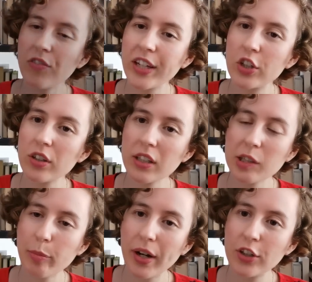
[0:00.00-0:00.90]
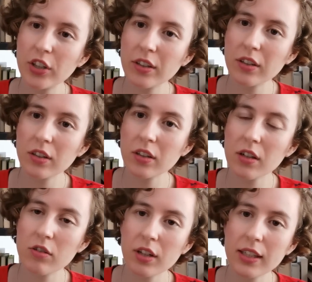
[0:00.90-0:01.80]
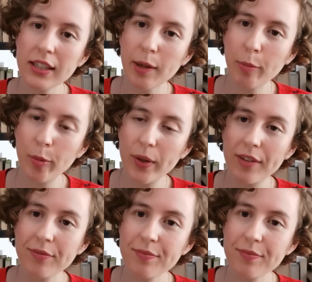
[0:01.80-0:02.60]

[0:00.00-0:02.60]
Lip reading: facial expressions escape me.